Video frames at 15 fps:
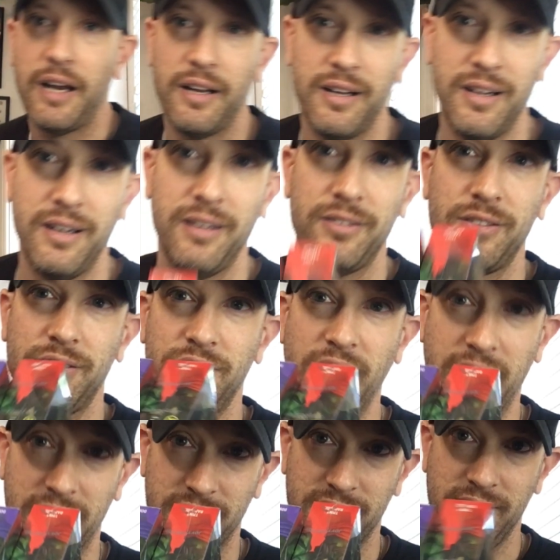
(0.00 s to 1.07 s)
a
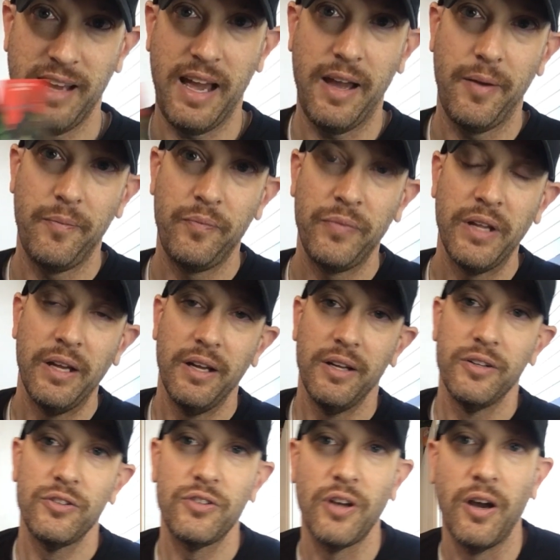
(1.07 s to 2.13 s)
second set.
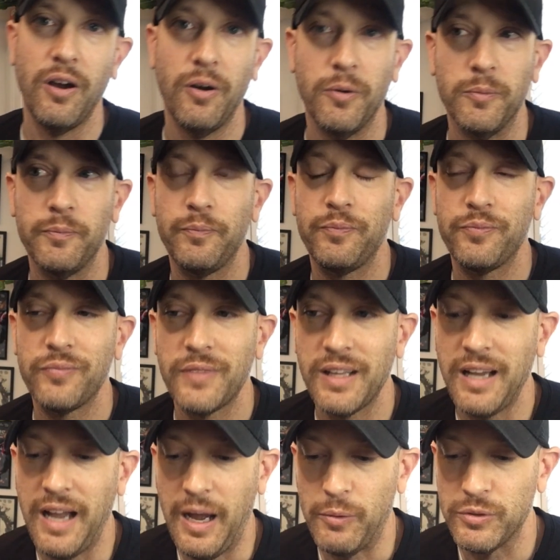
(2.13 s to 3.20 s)
So
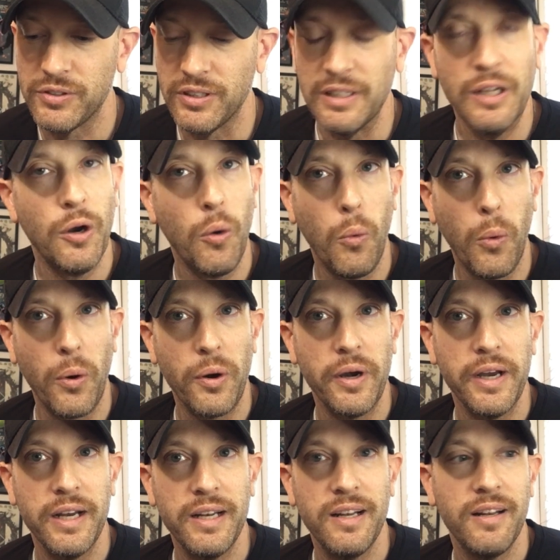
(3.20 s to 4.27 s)
I was a little
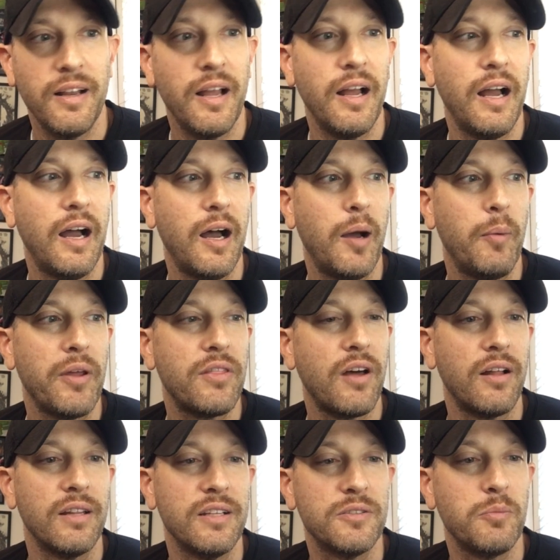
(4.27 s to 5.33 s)
worried. I
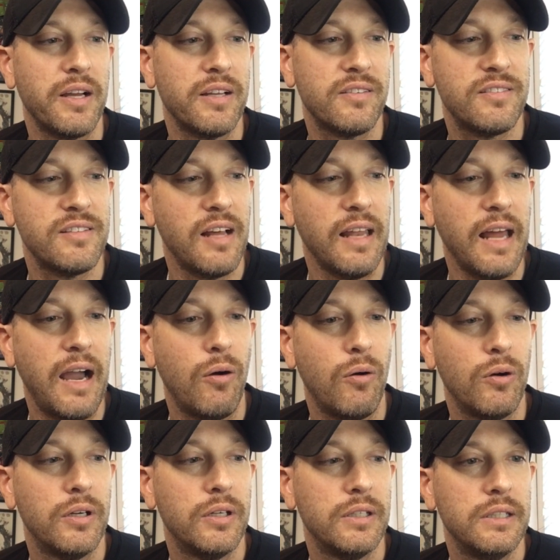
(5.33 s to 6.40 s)
thought these might sell
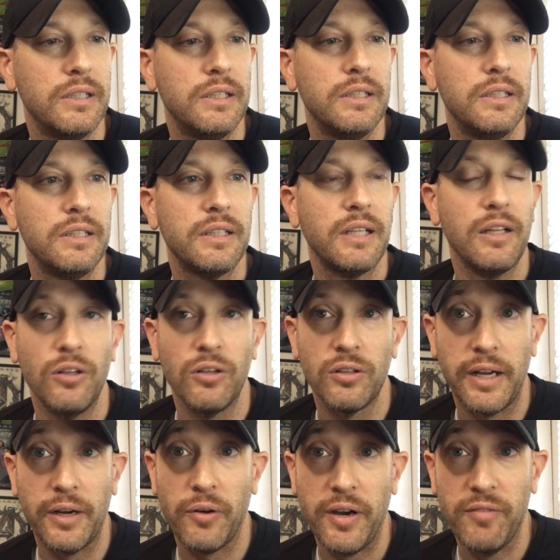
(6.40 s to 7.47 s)
out. They look
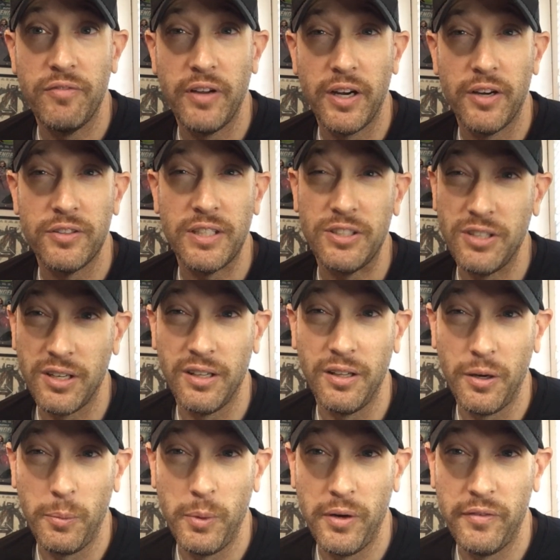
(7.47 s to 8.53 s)
like great figures. I took a
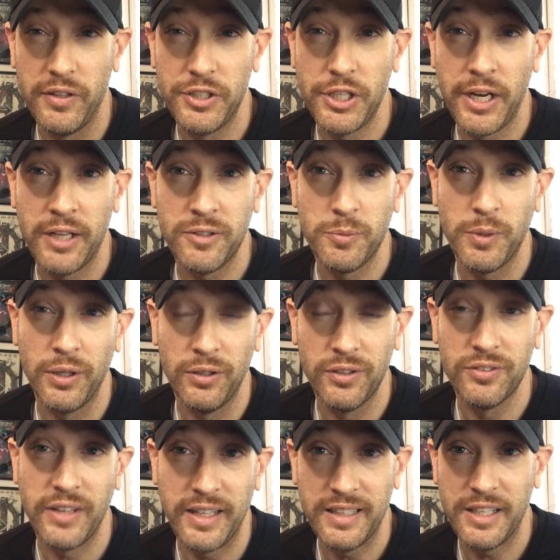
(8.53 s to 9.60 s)
little bit of a chance, but it
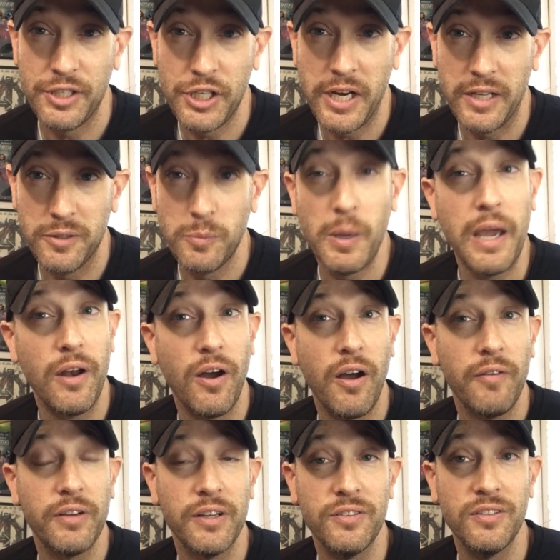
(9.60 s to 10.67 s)
looks like that chance paid
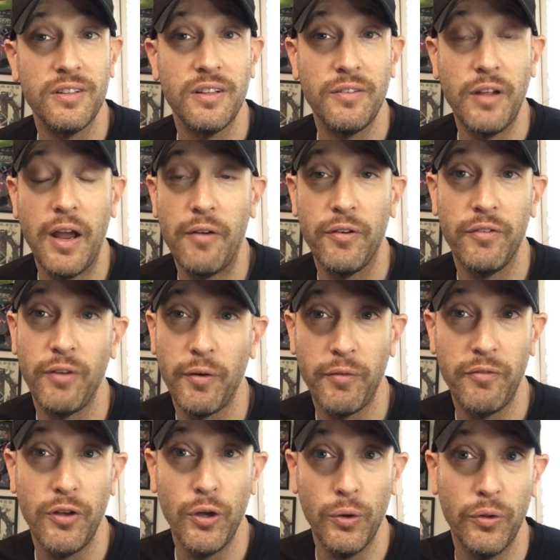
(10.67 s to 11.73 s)
off because every
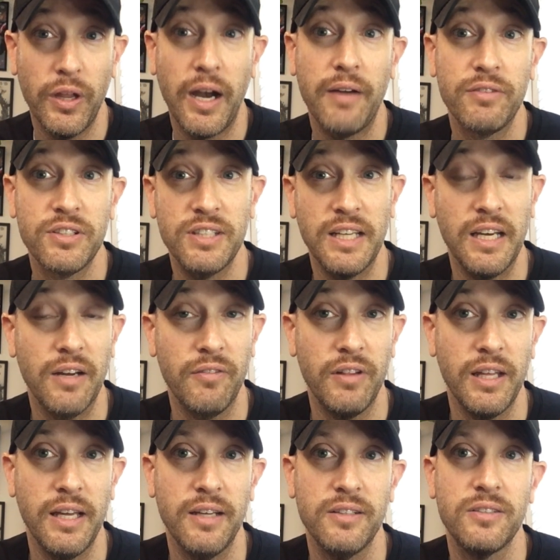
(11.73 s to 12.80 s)
review that I've seen of
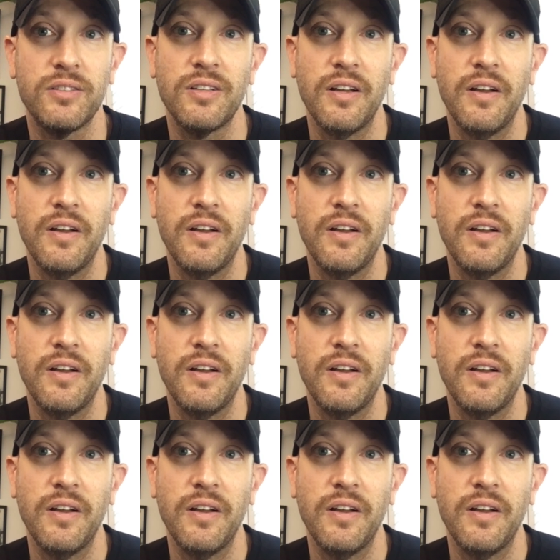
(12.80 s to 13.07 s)
these